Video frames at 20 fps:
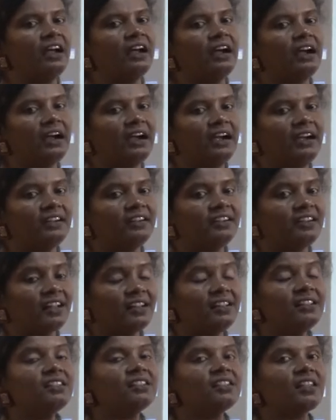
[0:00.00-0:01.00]
and
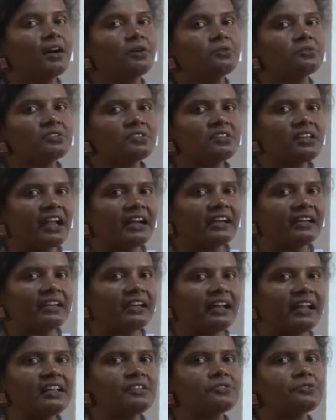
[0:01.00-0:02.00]
10,000
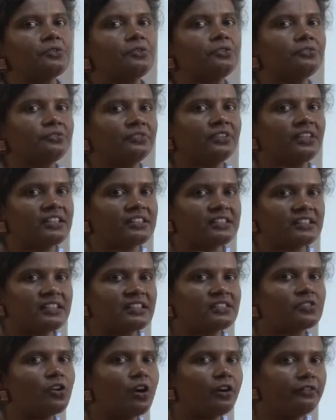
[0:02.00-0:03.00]
hectares of this
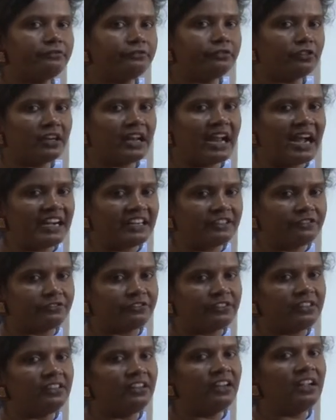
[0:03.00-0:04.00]
is gone for
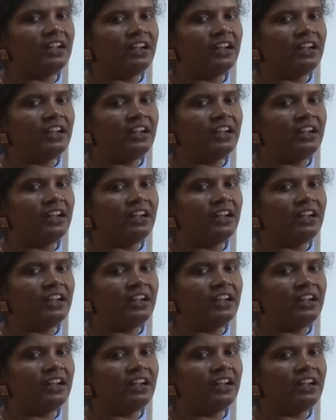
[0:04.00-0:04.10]
landfill